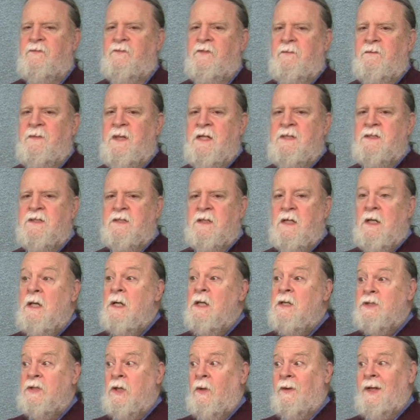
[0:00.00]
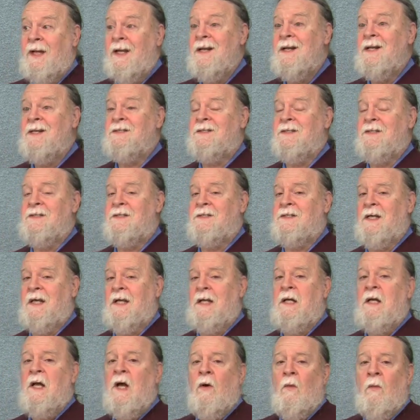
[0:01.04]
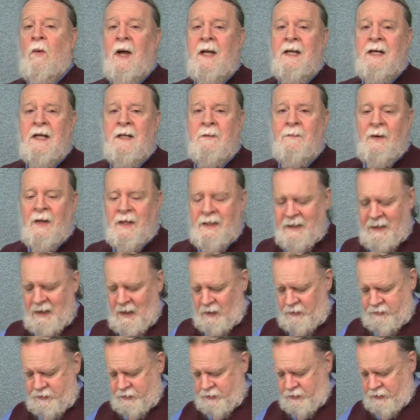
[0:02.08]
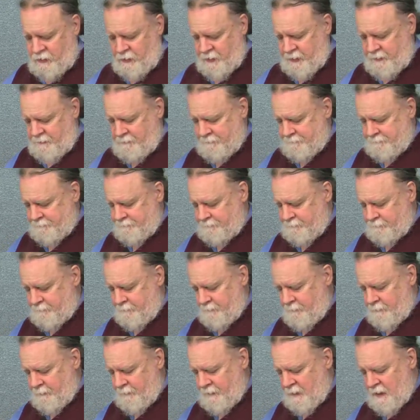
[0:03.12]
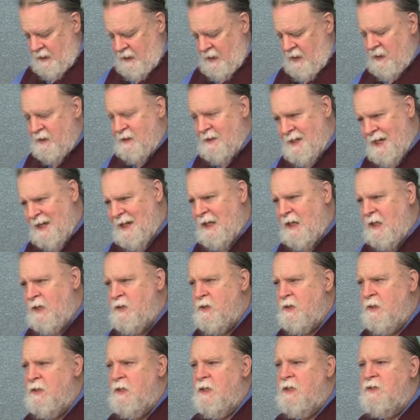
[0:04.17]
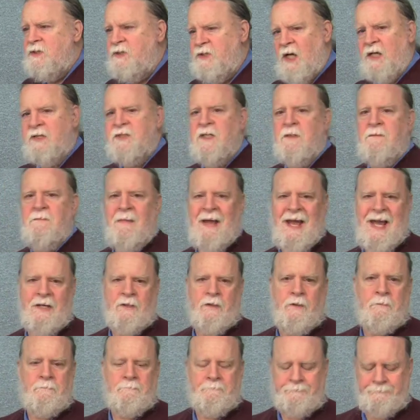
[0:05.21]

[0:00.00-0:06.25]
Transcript: from this, so he doesn't see why anybody else should. Need doesn't matter.